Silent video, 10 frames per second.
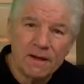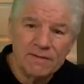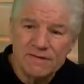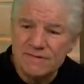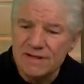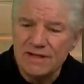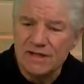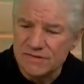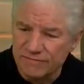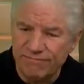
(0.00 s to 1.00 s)
This thing
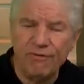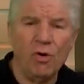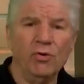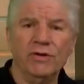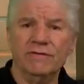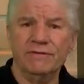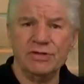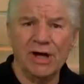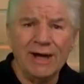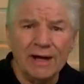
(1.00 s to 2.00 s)
doesn't fall to the
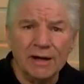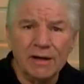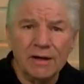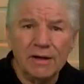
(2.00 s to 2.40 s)
vagina.